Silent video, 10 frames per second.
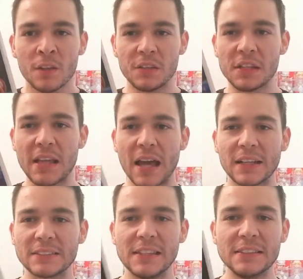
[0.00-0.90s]
The
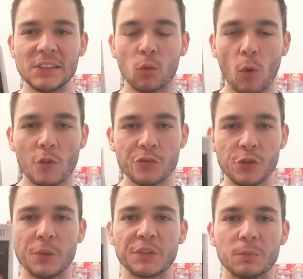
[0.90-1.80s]
galaxies and the worlds that
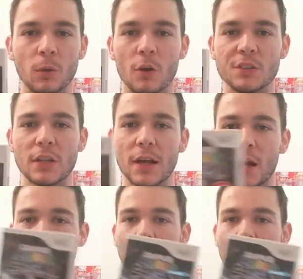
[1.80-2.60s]
you explore is like